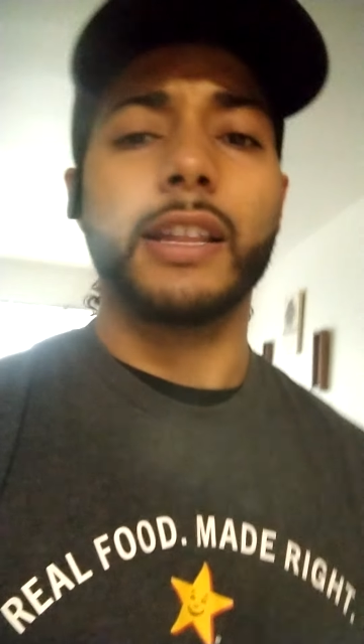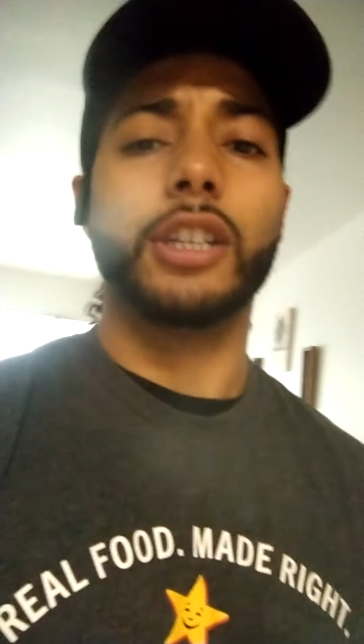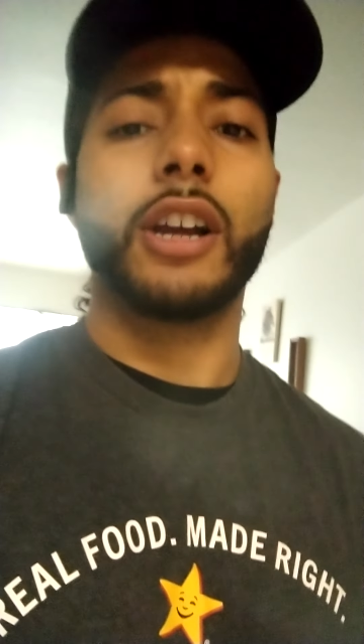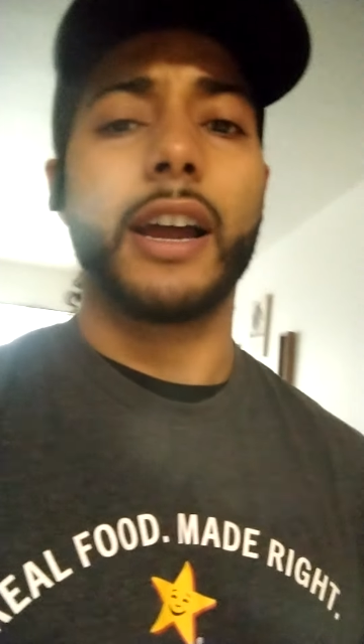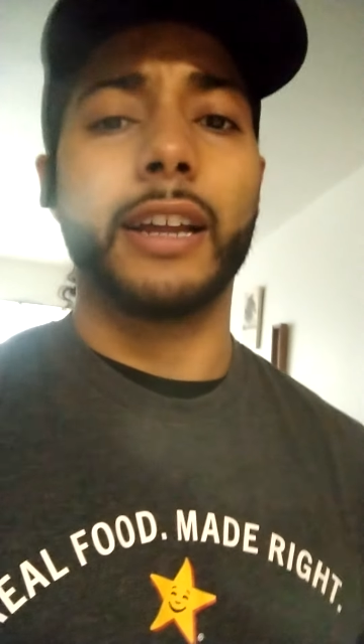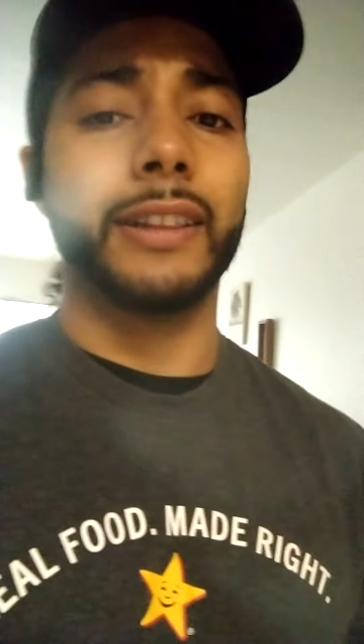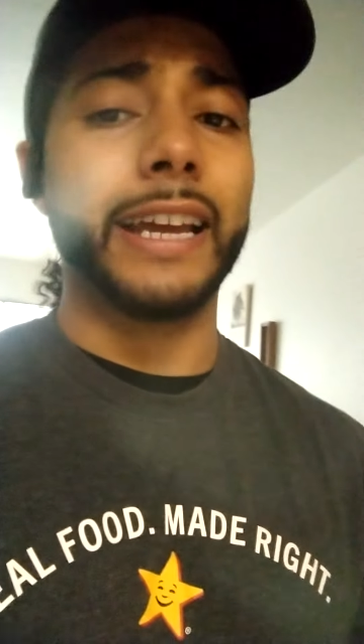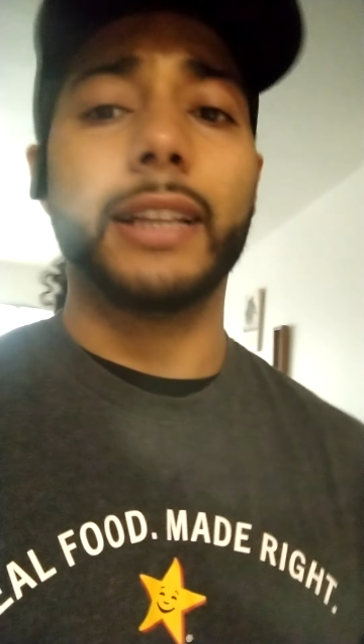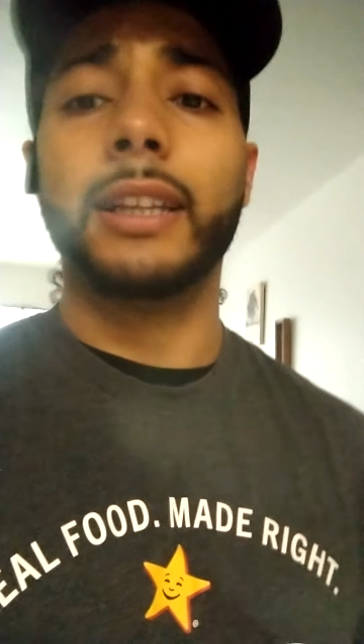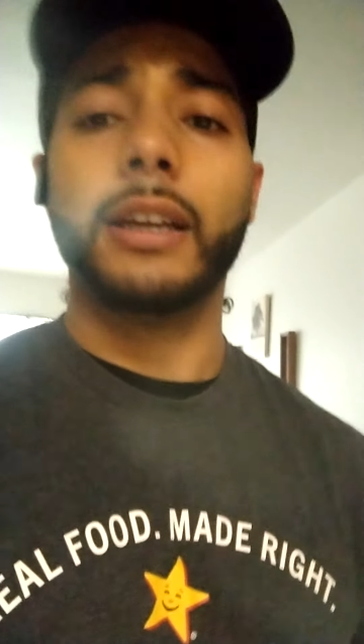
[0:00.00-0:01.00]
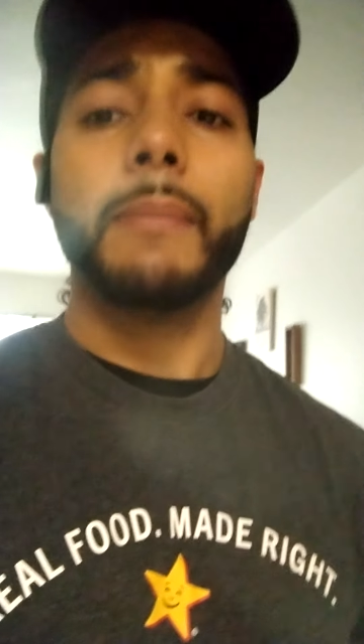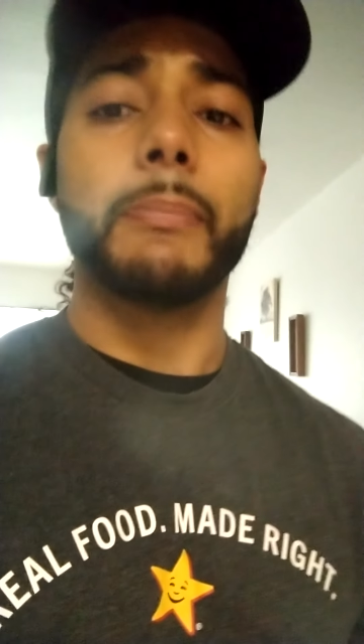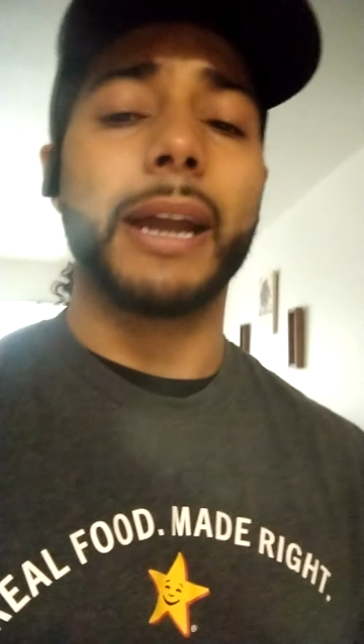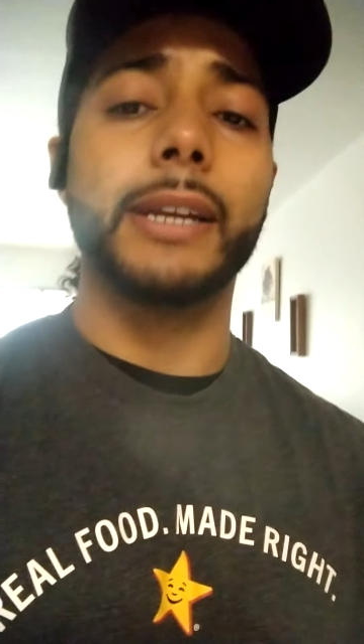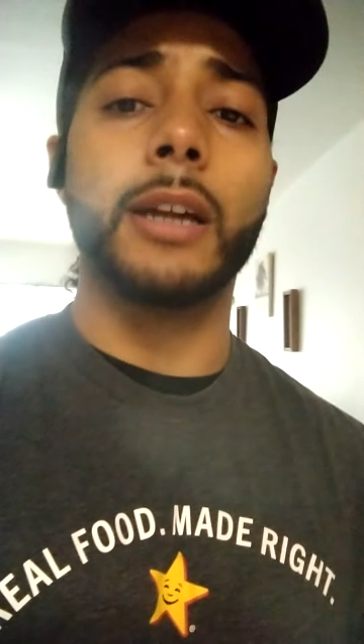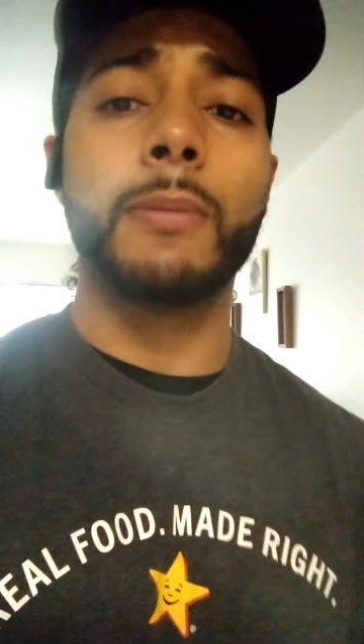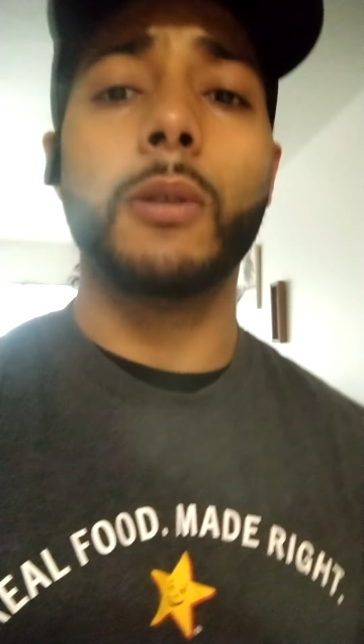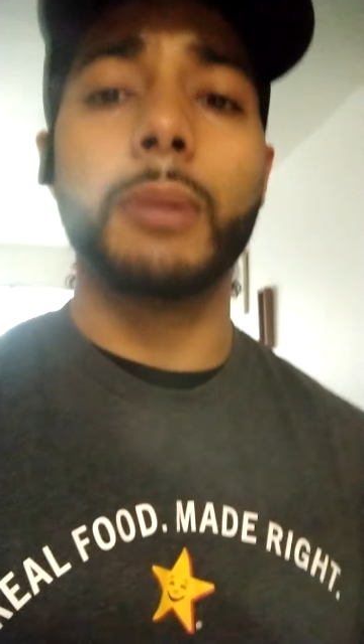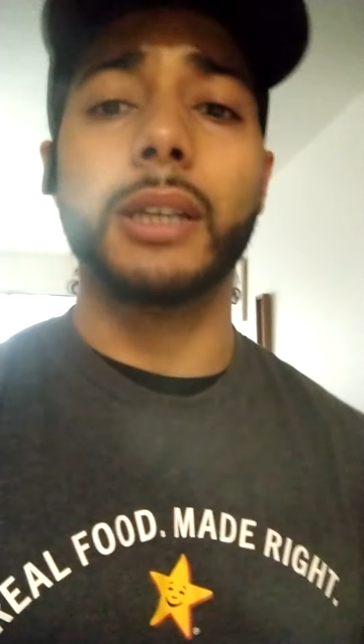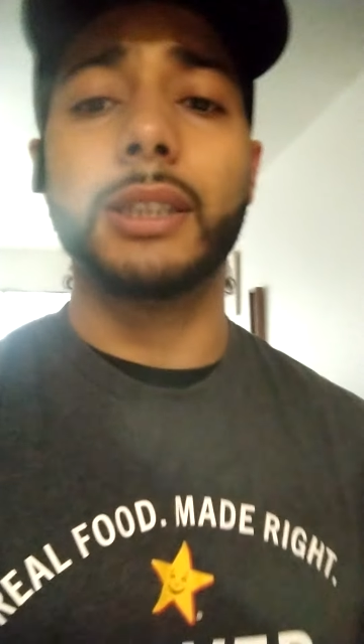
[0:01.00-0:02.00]
And they try. And lately, by the
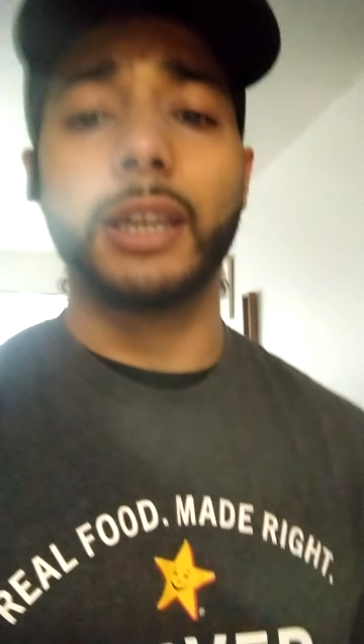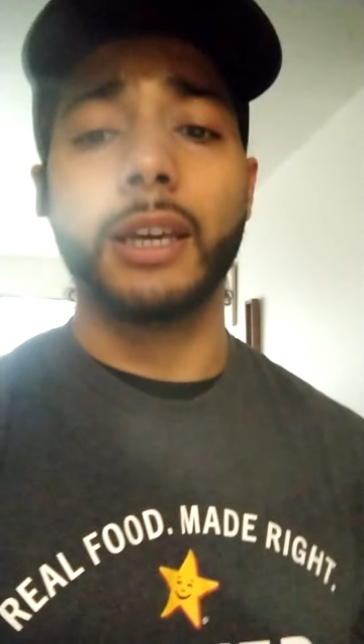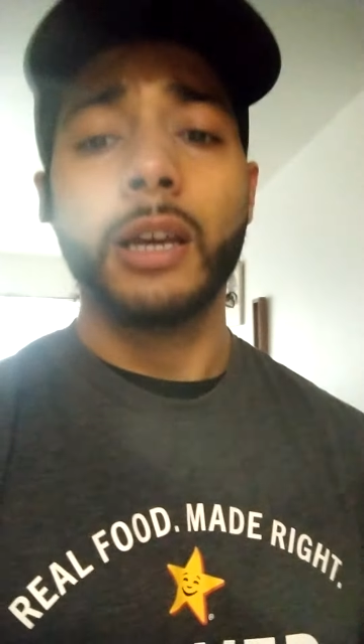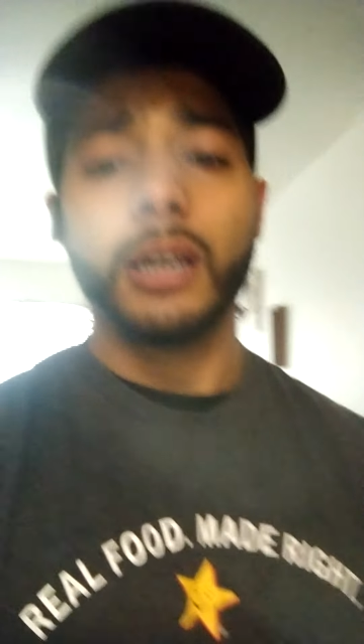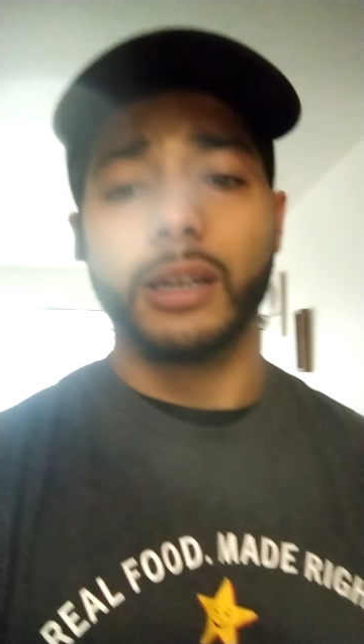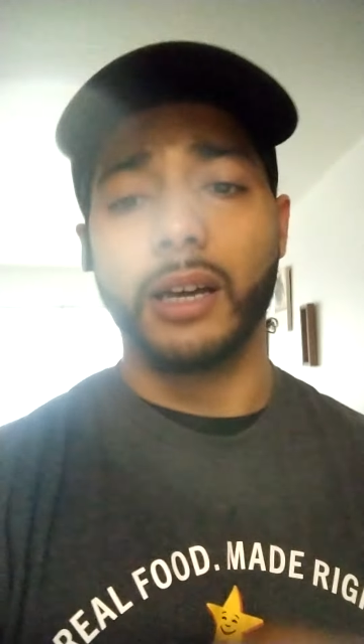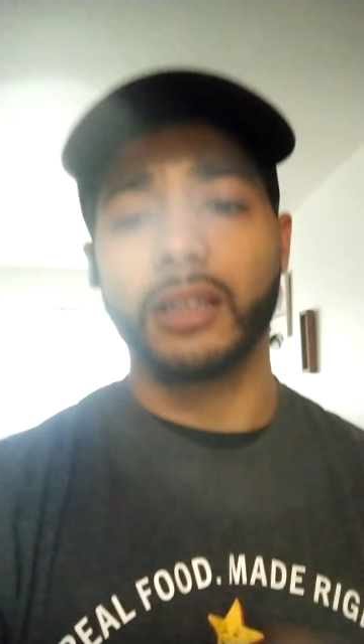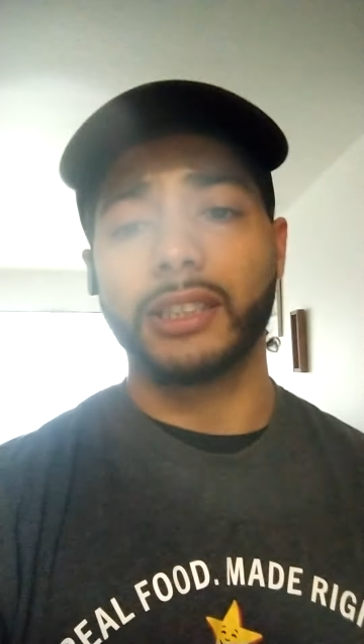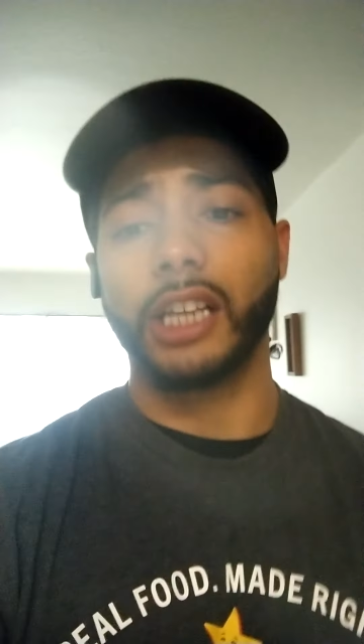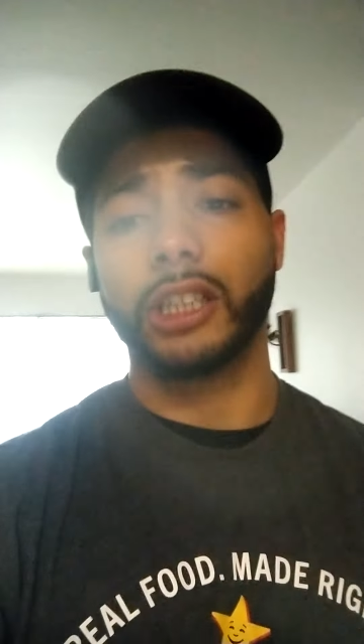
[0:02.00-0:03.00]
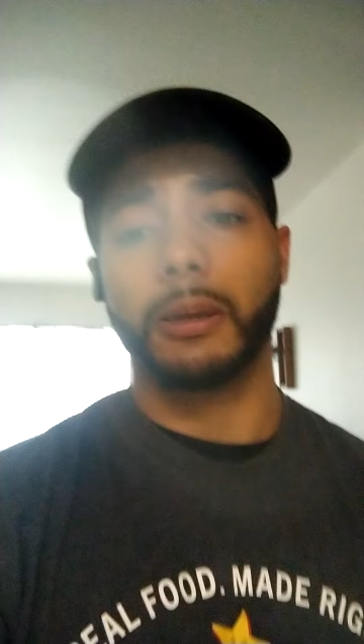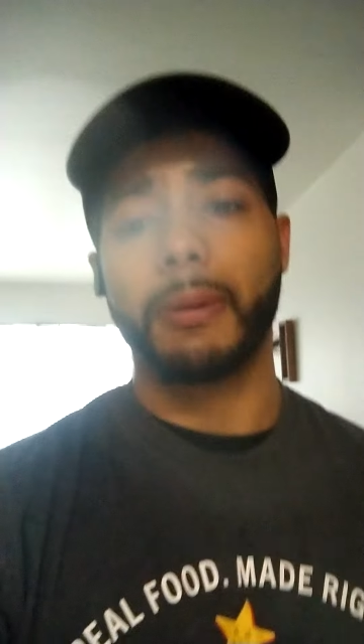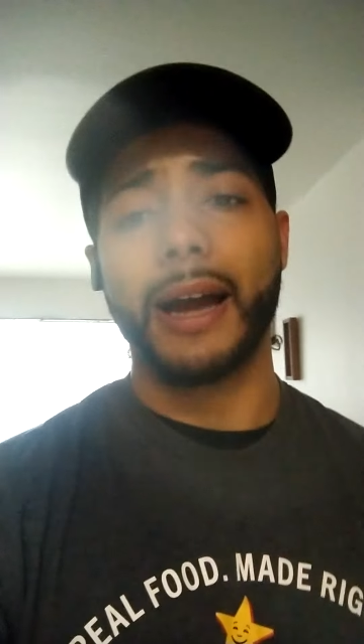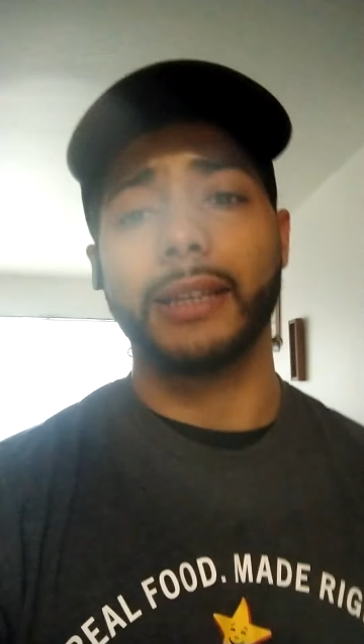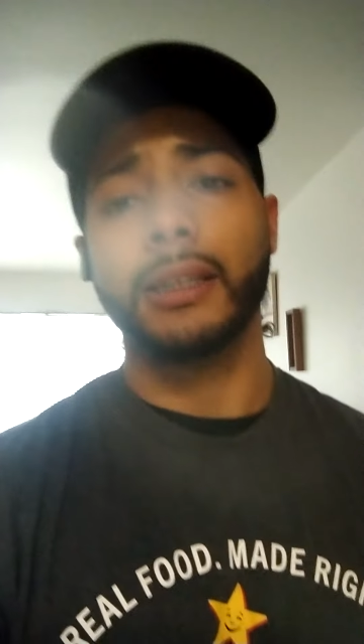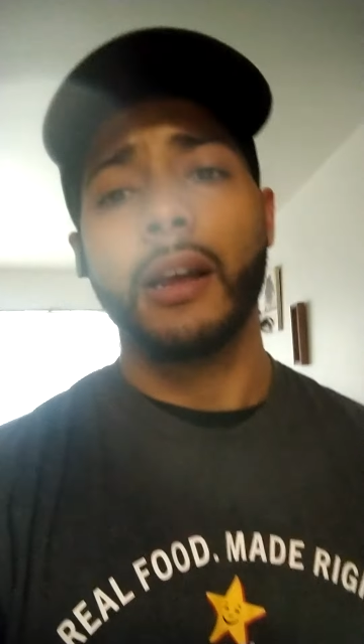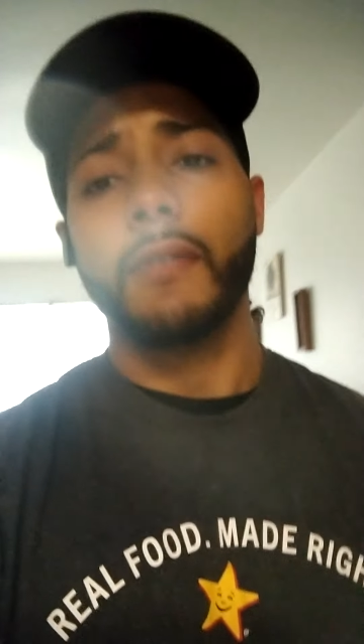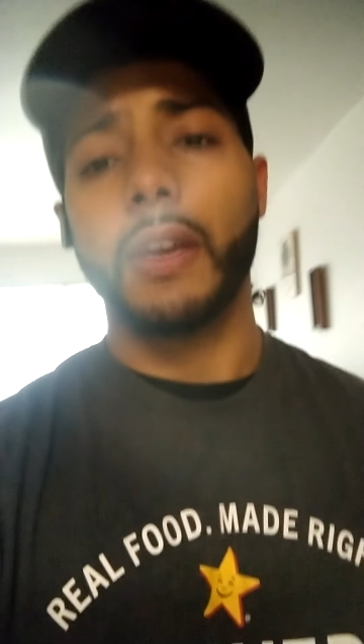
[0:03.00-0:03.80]
WBC and other sanctioning bodies,